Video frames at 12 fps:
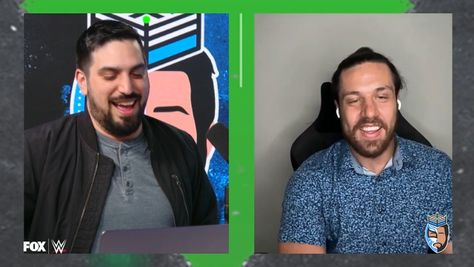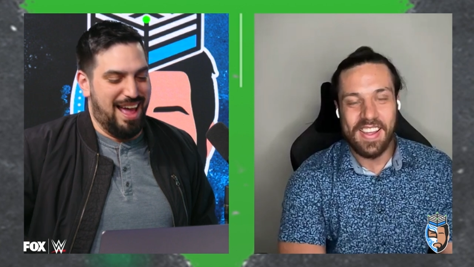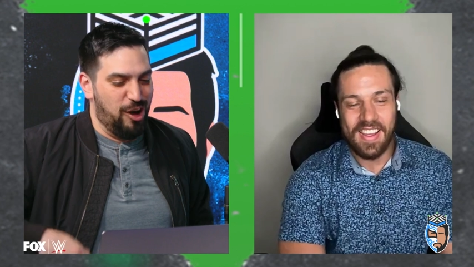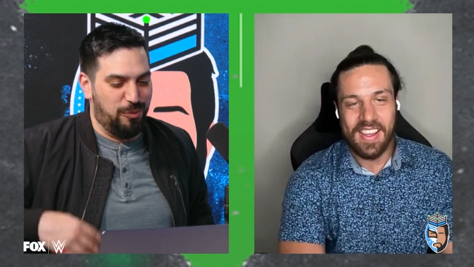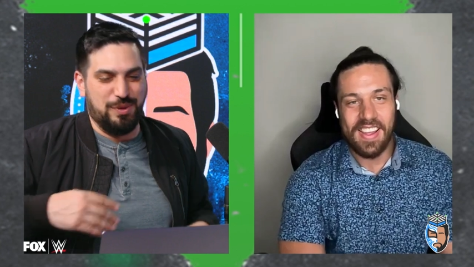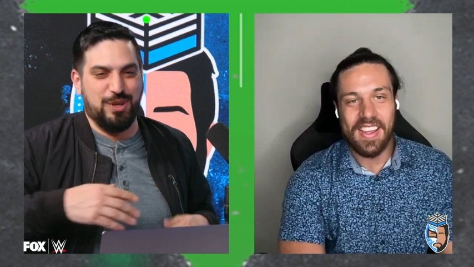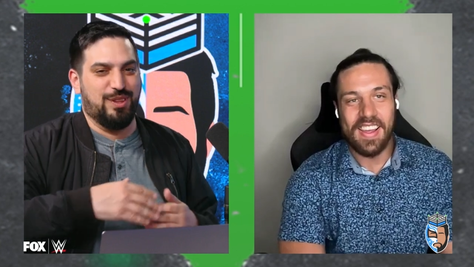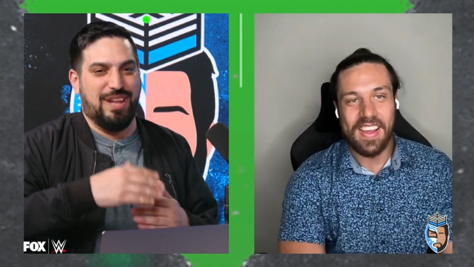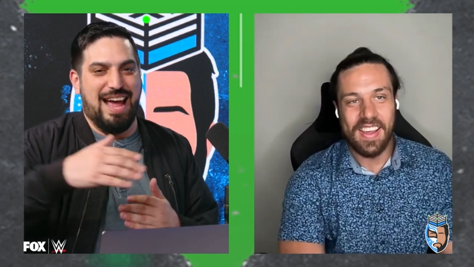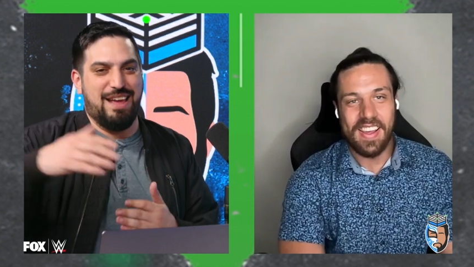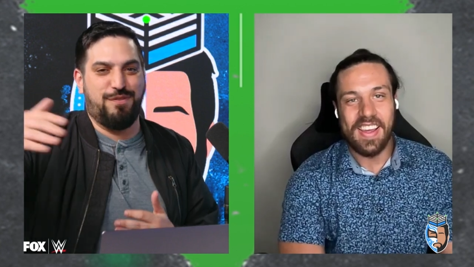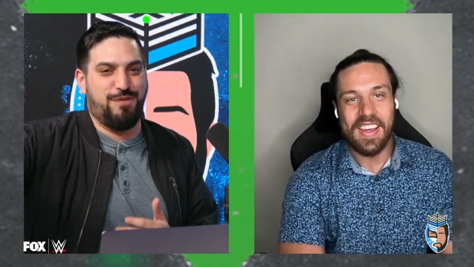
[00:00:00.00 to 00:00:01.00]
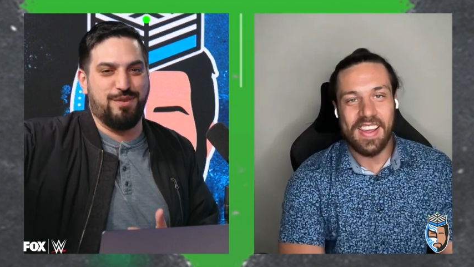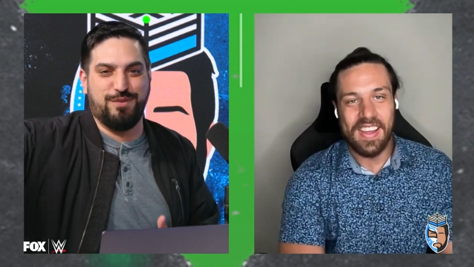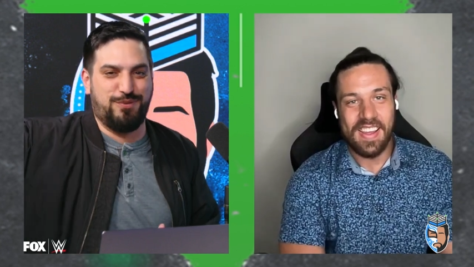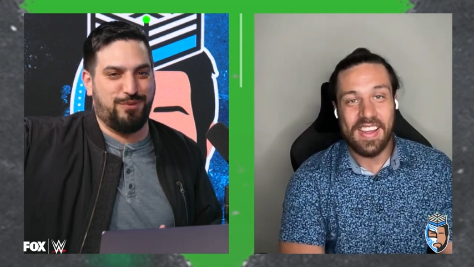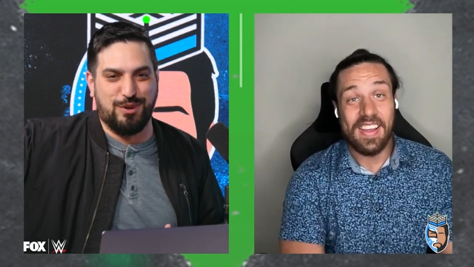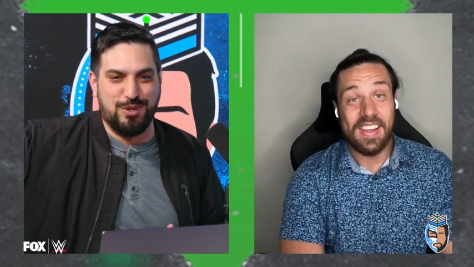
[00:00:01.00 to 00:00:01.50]
Speaker 1: help your life
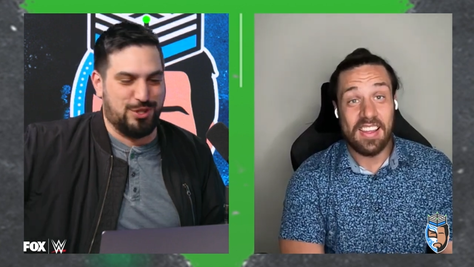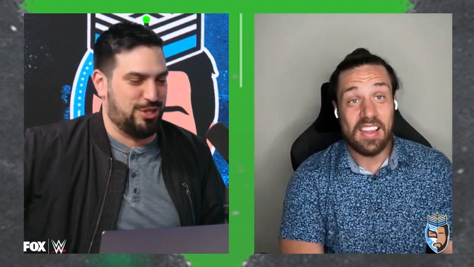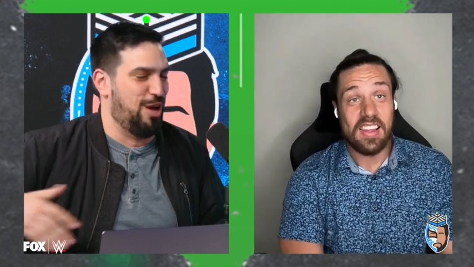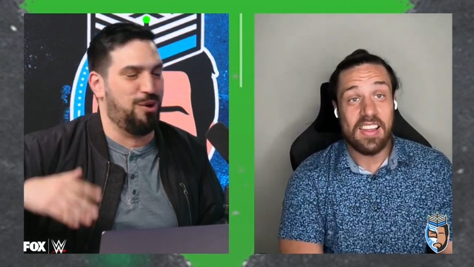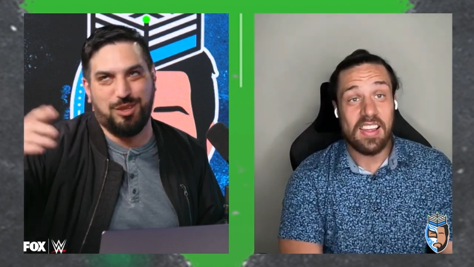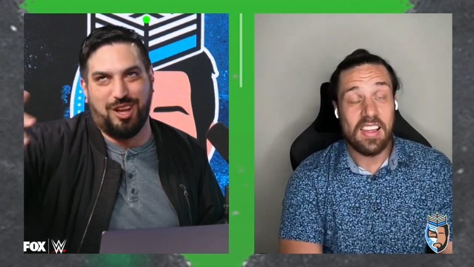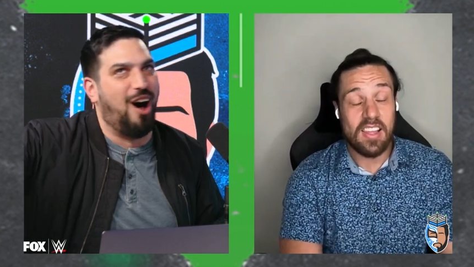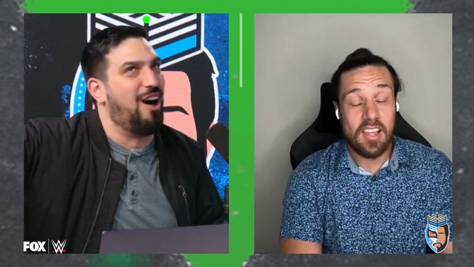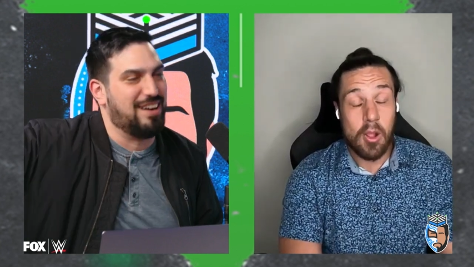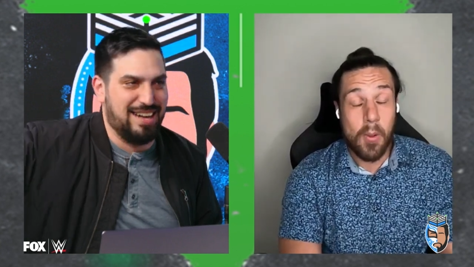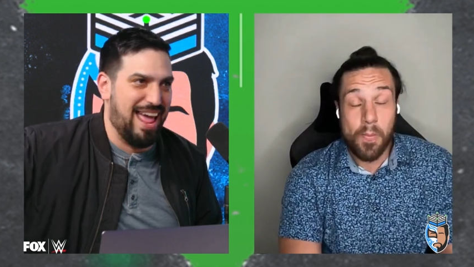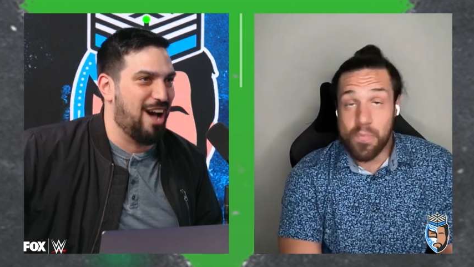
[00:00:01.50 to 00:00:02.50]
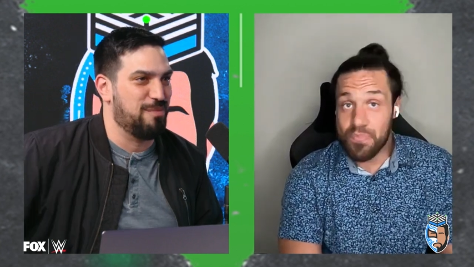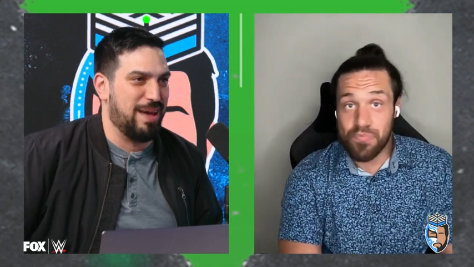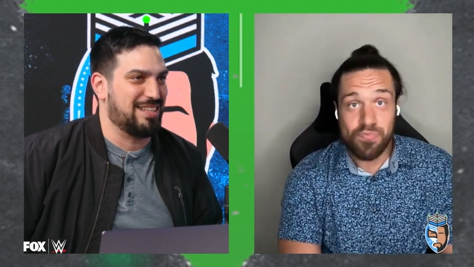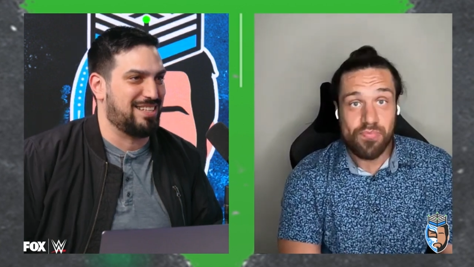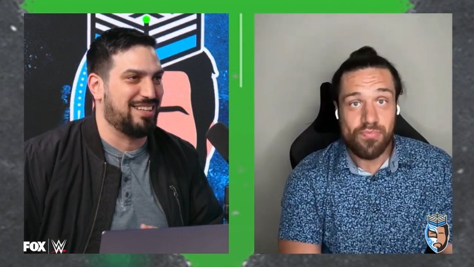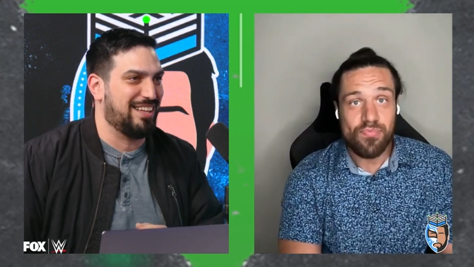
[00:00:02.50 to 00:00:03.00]
for so long now
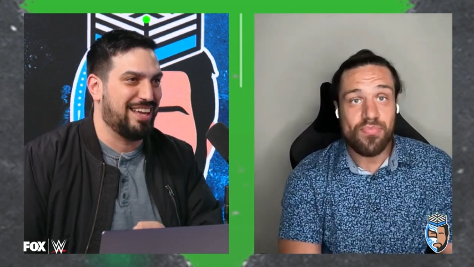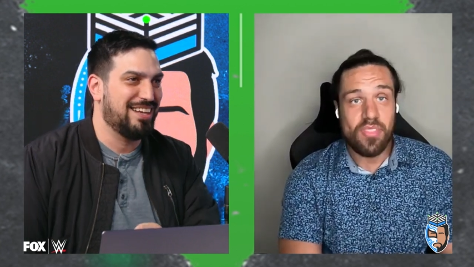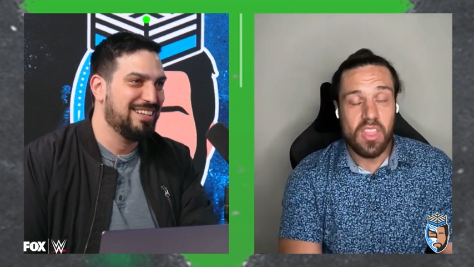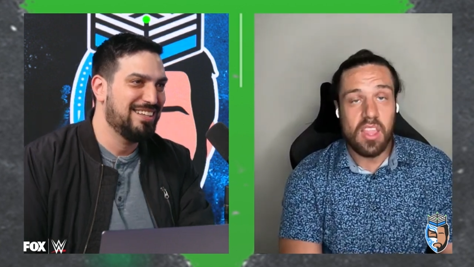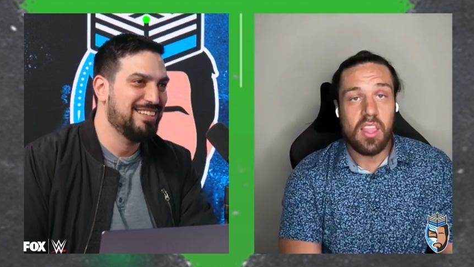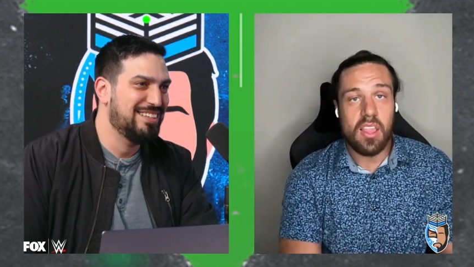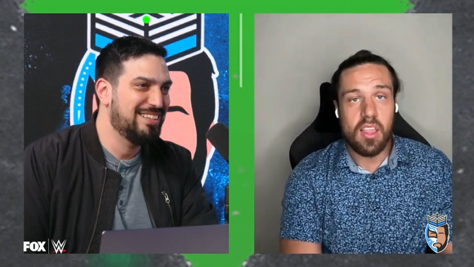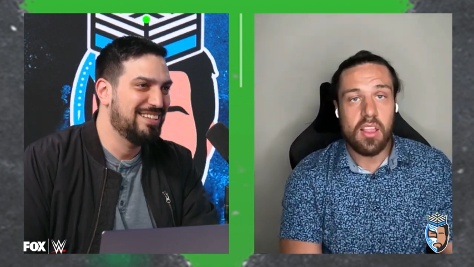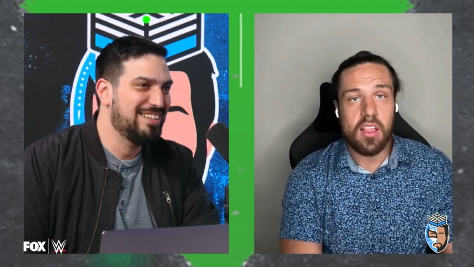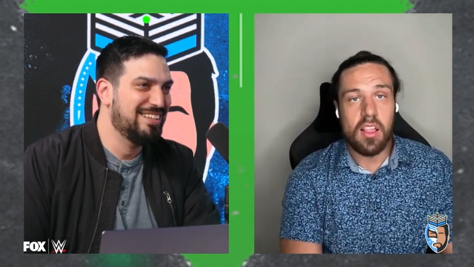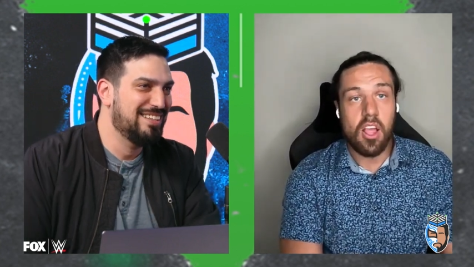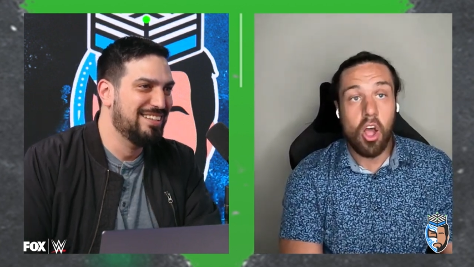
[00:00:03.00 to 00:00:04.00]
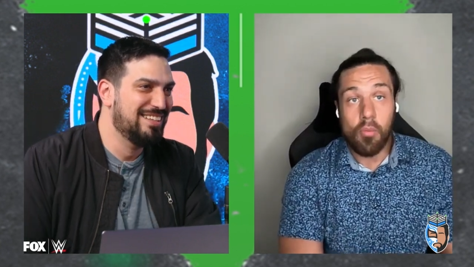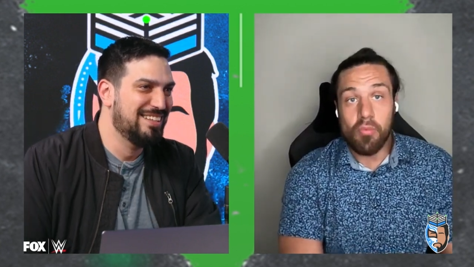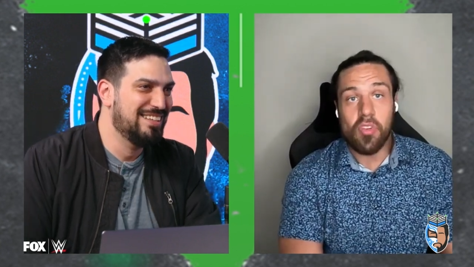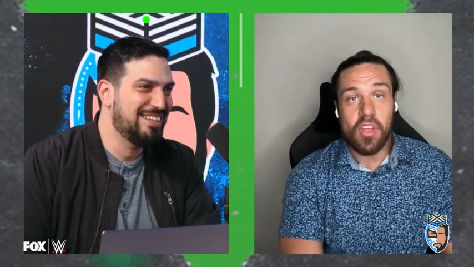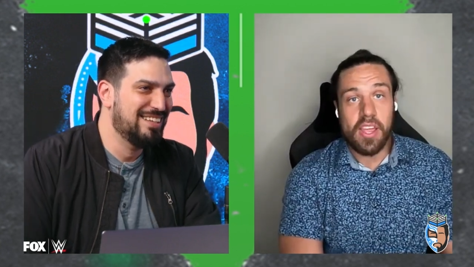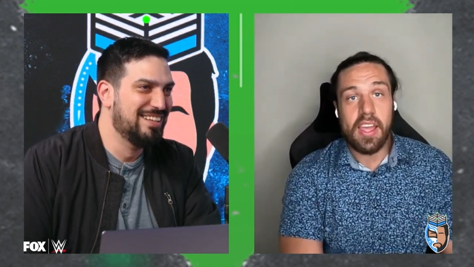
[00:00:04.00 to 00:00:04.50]
basically
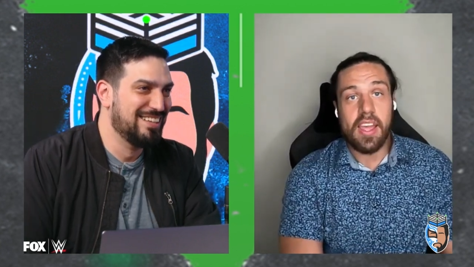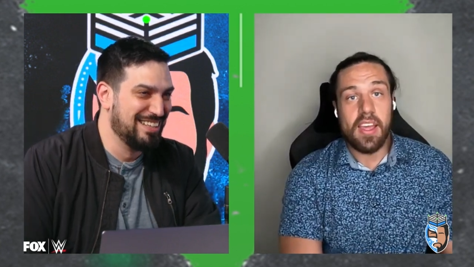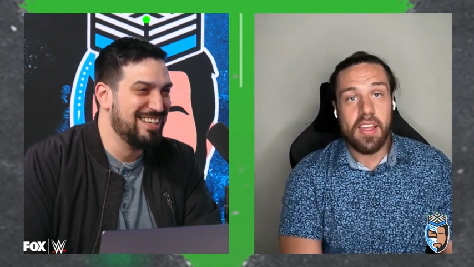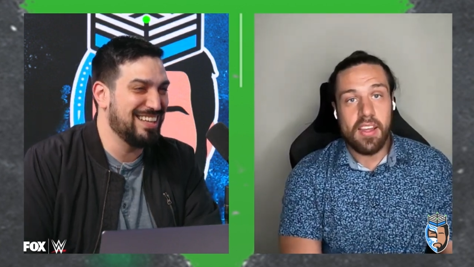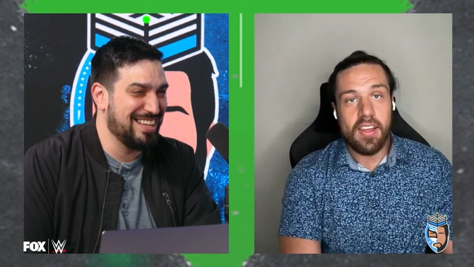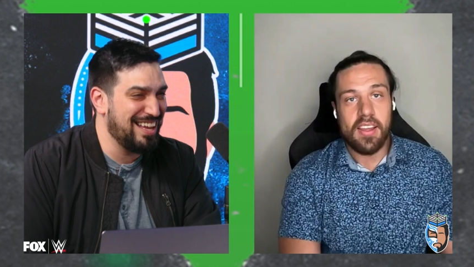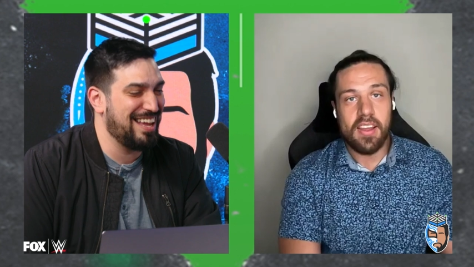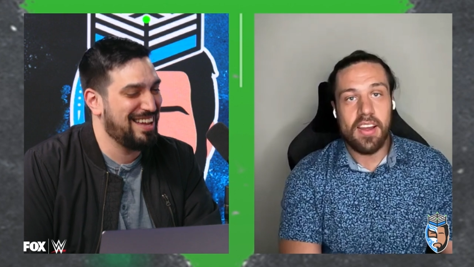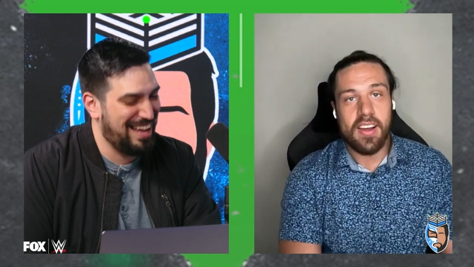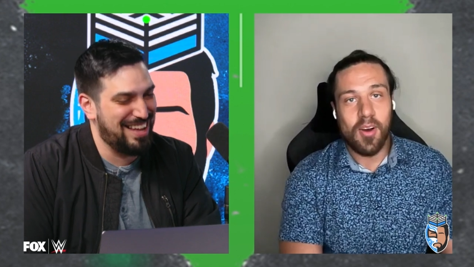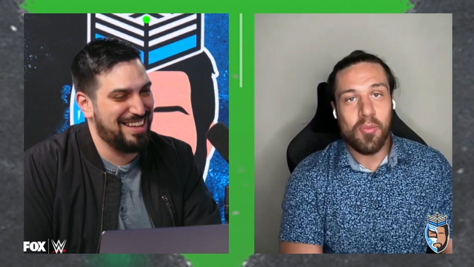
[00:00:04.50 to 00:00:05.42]
Speaker 2: Hopefully, yeah. Yeah,